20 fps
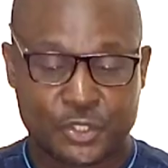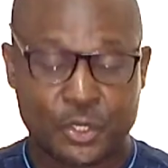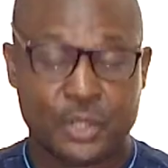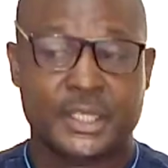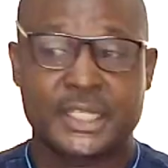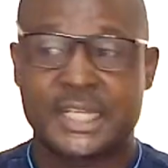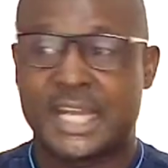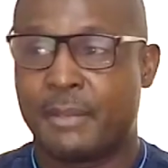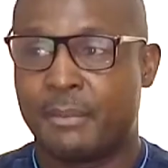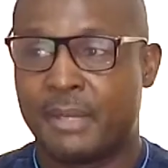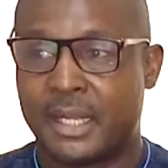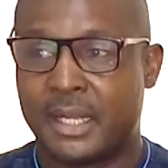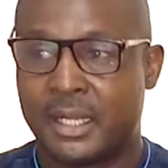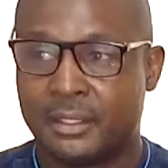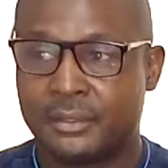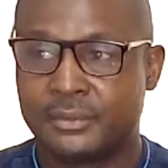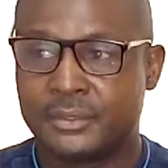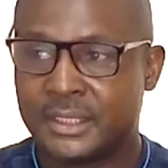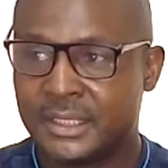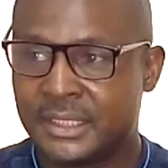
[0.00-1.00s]
talking
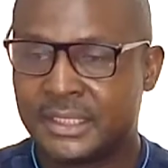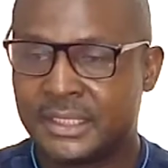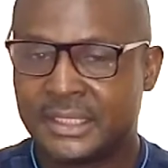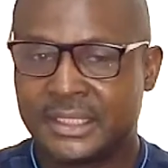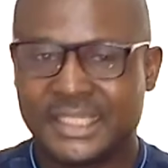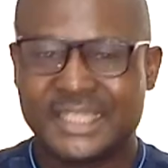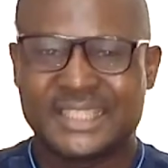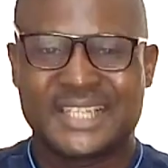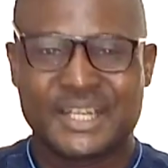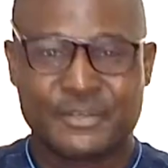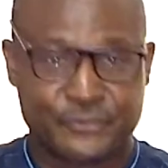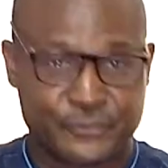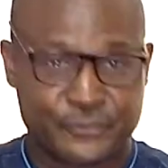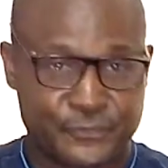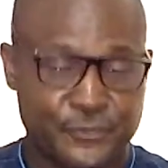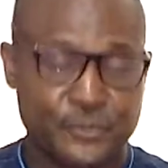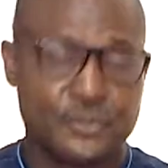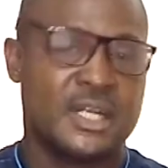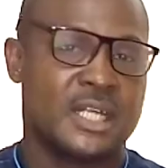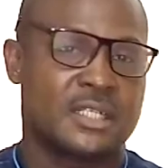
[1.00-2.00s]
about is the
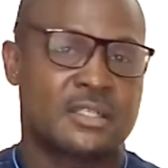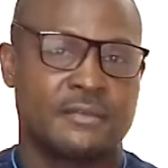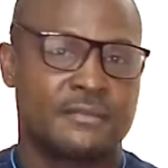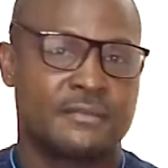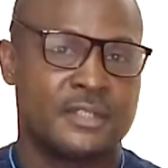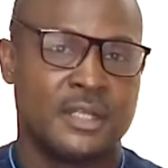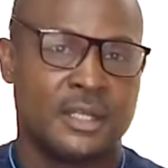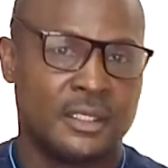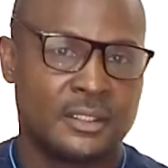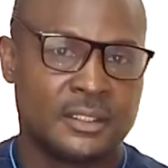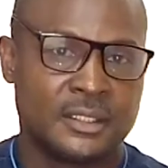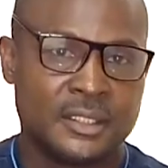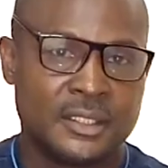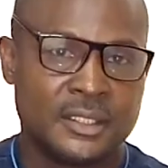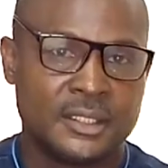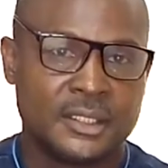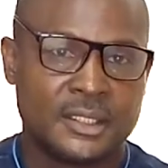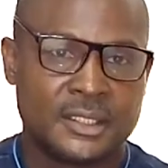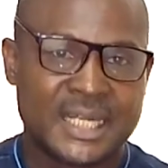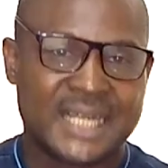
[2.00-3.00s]
fullness of God.
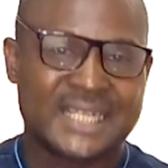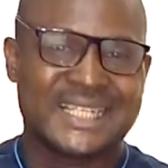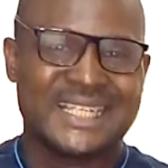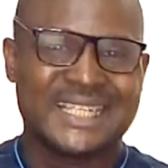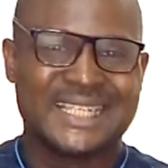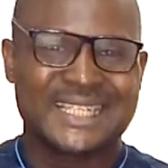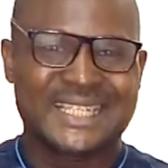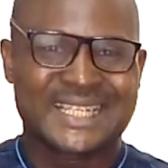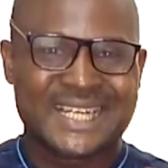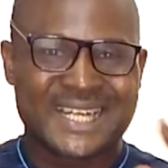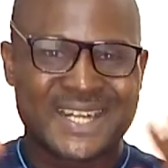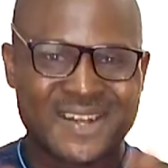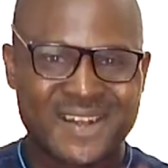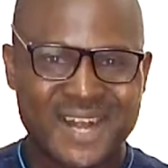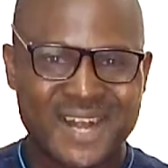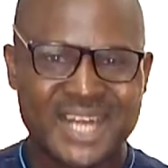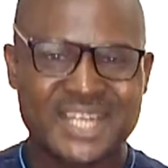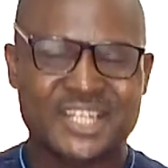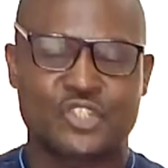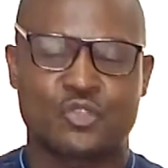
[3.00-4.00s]
That in
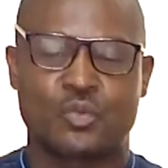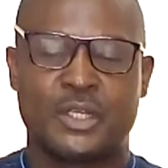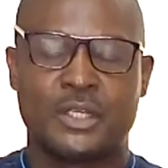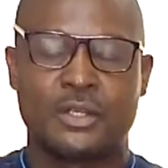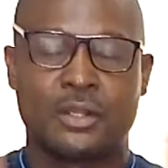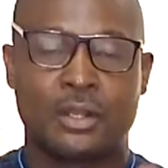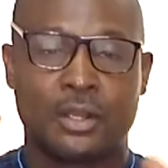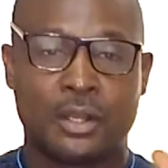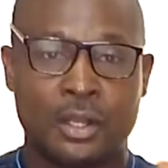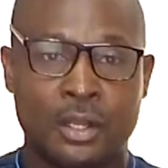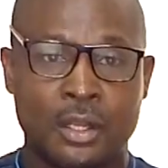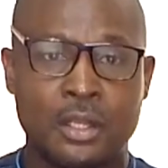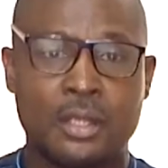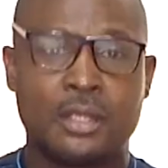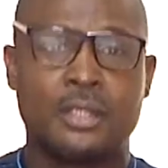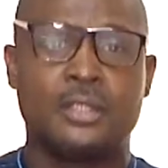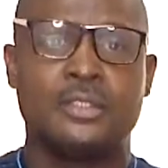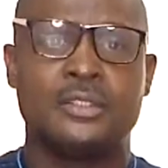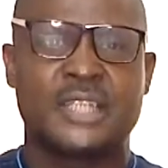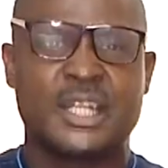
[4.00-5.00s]
Christ will
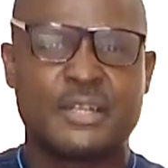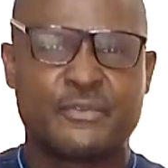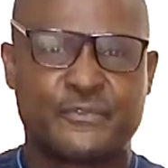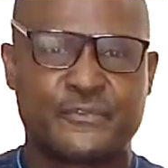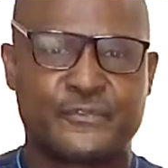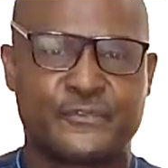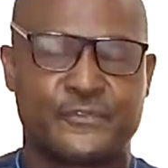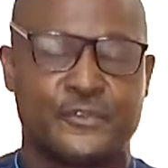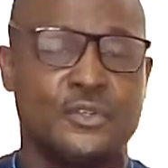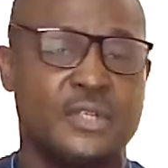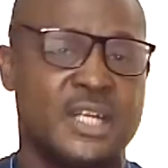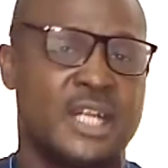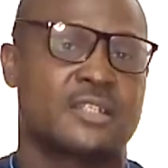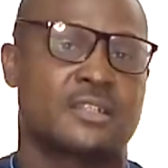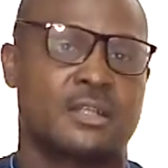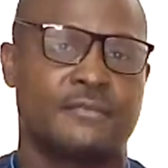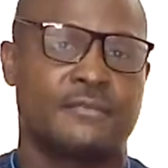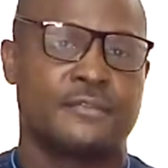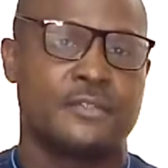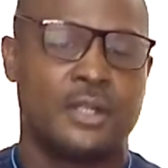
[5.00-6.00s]
all the
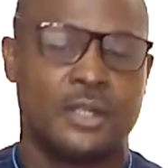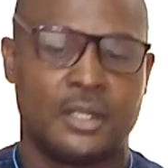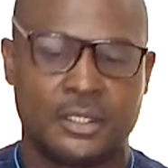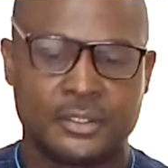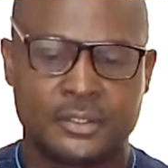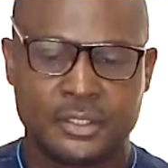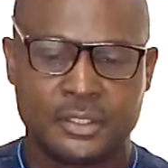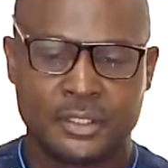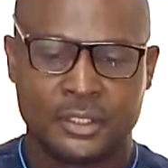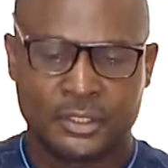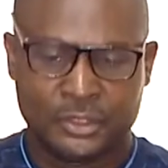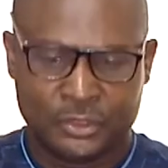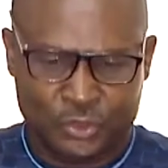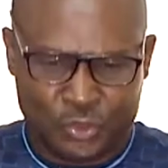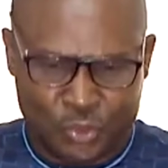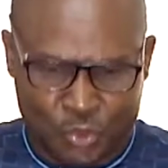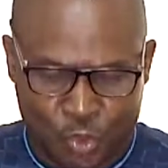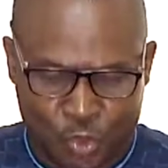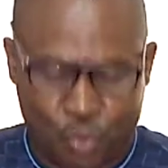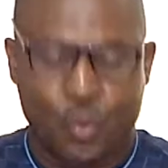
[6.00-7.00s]
fullness of God
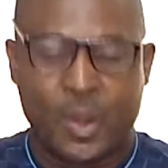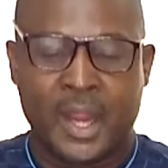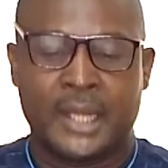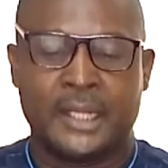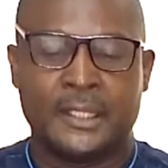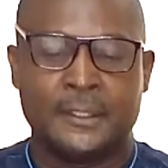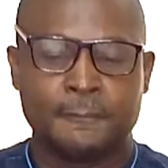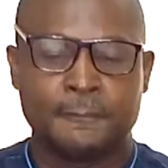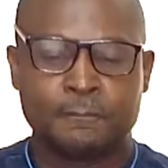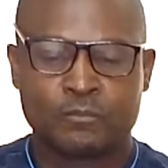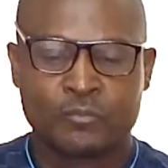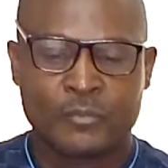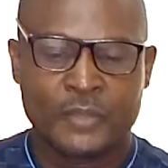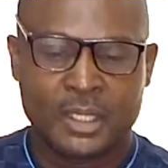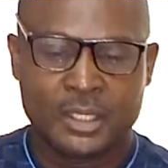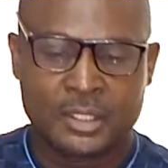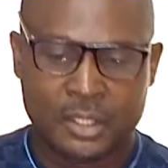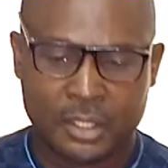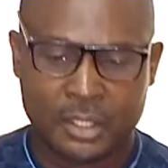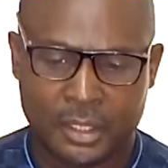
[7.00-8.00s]
dwell.
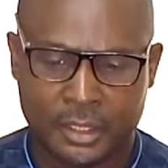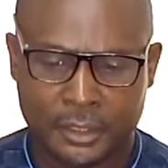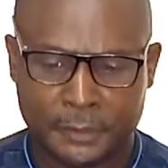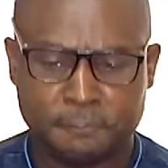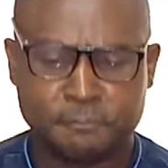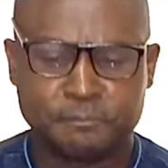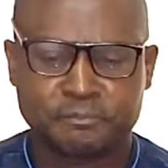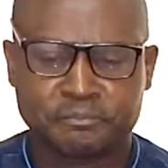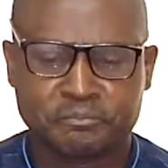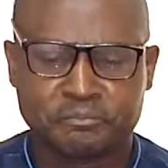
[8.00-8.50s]
Uh,